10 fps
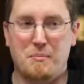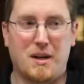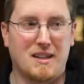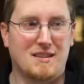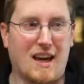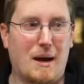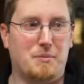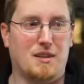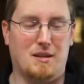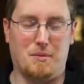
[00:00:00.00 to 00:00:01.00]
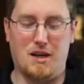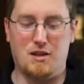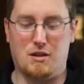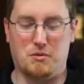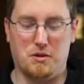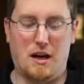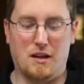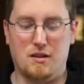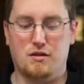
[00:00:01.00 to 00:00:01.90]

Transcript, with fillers: But it's gaps in my general knowledge.